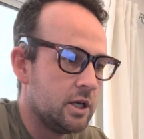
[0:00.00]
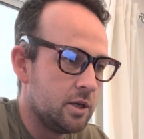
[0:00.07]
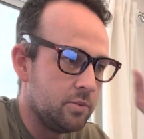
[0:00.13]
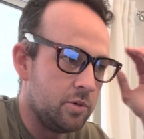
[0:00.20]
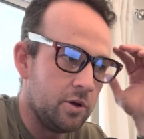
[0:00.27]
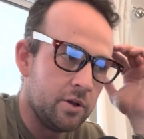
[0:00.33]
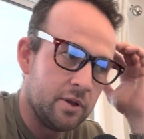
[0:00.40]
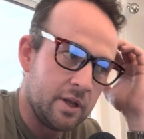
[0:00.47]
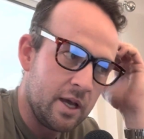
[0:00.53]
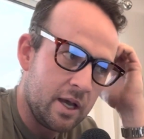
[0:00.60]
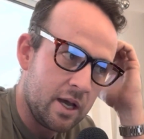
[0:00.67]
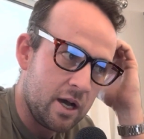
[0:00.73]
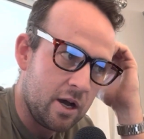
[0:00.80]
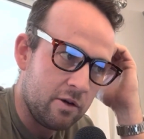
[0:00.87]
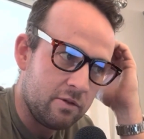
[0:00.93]
But they
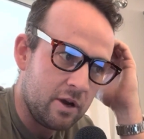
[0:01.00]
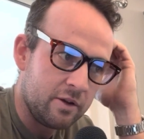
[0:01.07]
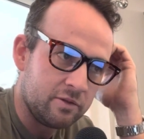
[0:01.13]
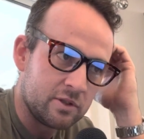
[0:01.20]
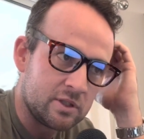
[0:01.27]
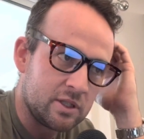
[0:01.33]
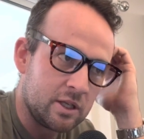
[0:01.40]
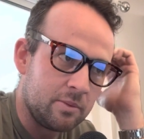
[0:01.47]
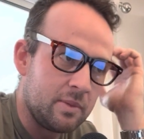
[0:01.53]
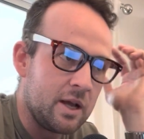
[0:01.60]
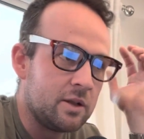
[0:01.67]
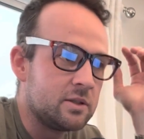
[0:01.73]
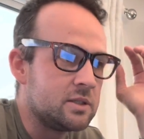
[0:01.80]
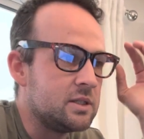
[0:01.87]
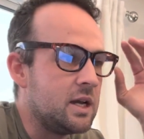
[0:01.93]
are rifle sling
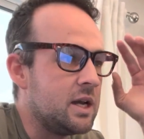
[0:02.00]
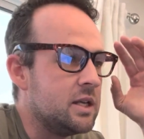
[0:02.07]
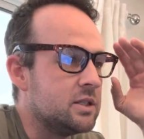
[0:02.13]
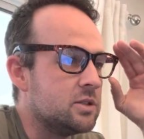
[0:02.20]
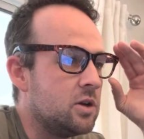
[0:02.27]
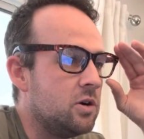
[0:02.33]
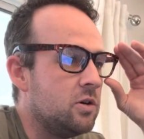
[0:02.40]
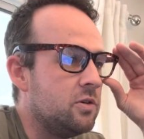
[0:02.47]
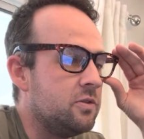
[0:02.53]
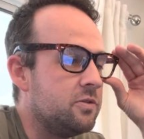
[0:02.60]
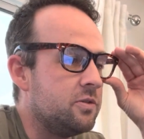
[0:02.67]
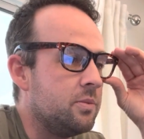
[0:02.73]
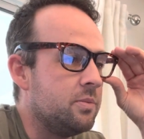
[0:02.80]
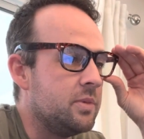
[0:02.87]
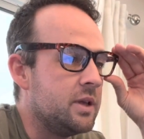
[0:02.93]
mounts. That is all
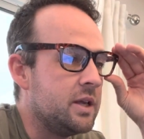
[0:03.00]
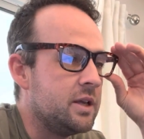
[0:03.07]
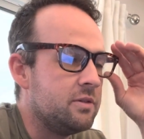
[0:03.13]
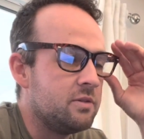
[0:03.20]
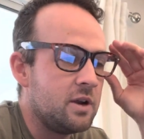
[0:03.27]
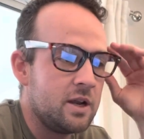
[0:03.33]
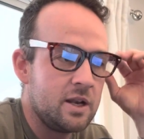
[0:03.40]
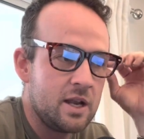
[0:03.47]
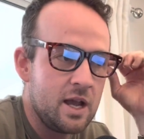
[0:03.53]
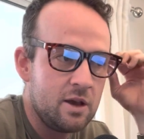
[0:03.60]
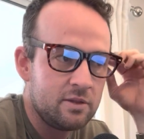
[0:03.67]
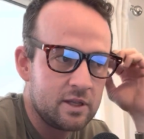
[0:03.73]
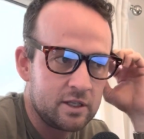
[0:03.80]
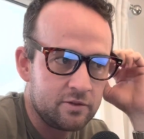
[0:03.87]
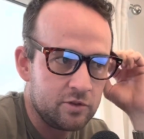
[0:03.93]
from me right now.
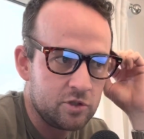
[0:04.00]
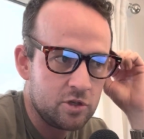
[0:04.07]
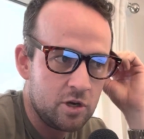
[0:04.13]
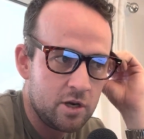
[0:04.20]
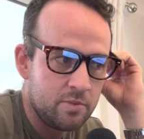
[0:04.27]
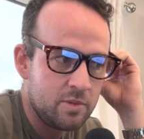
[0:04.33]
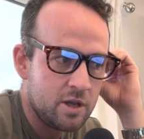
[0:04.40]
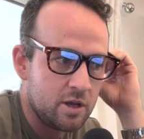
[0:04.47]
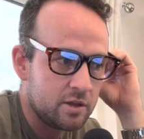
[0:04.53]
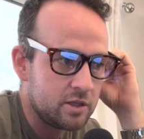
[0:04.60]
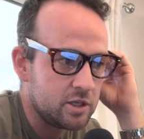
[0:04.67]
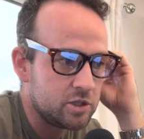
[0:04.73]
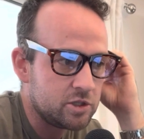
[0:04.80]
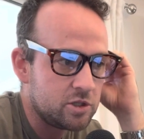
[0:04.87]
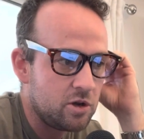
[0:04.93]
Thanks for joining me on this
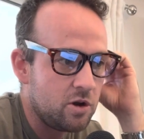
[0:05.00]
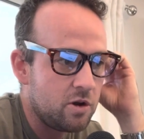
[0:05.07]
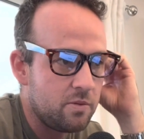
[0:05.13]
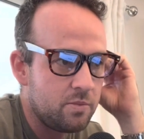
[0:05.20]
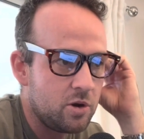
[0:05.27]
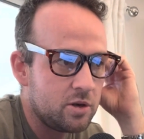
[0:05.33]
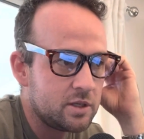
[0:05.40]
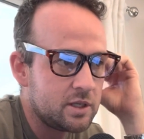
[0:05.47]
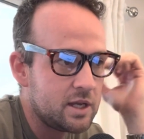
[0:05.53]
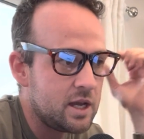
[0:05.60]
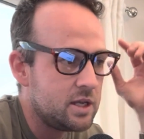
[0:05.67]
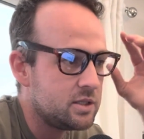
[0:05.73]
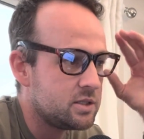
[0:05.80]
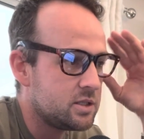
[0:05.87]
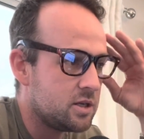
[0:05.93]
short
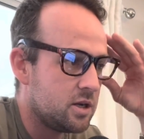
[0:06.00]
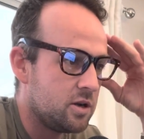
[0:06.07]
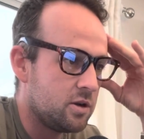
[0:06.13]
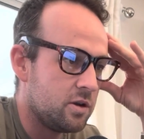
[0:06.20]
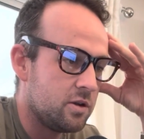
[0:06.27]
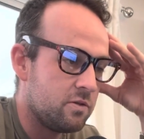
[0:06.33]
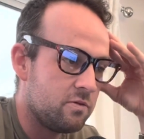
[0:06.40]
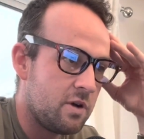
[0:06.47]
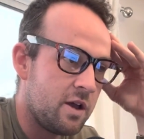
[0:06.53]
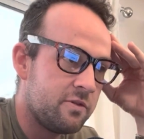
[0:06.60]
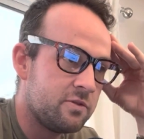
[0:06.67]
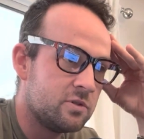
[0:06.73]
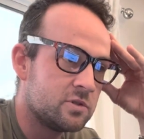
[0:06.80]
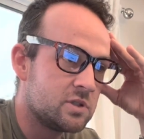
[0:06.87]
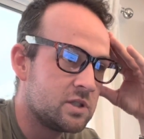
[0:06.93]
podcast on
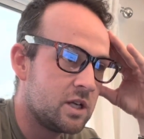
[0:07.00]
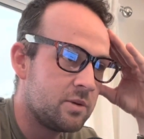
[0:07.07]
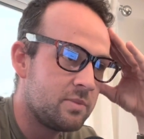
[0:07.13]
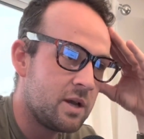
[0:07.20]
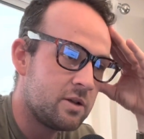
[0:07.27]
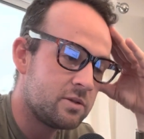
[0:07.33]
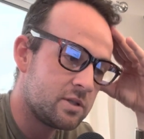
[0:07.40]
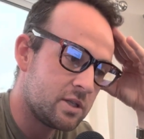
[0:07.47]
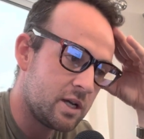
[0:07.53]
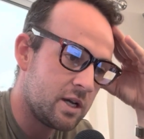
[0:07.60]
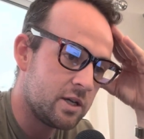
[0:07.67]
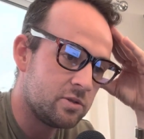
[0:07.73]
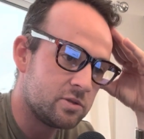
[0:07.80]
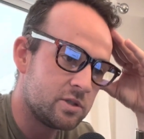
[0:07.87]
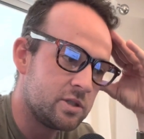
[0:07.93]
rifle sling mounts.
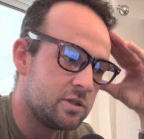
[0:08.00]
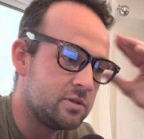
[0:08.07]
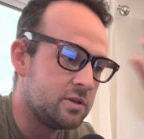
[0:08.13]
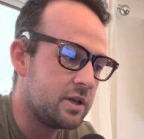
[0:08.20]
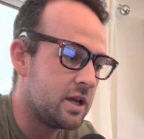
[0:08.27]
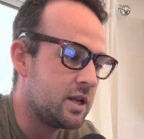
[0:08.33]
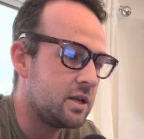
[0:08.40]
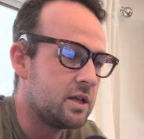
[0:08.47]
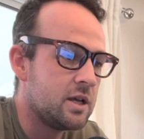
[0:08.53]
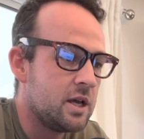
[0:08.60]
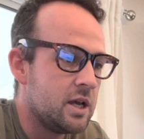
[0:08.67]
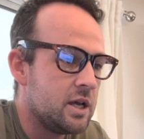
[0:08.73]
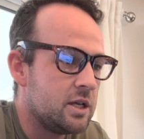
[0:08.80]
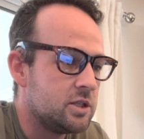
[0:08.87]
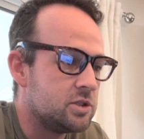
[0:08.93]
I'll see you again
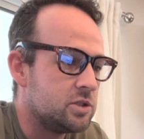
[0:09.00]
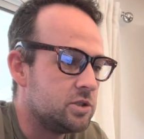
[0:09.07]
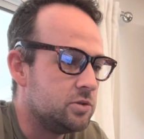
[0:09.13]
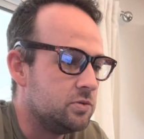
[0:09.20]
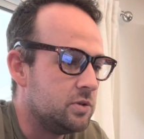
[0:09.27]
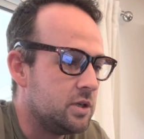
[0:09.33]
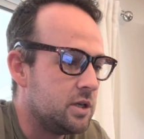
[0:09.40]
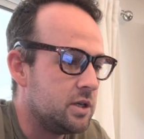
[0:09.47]
soon.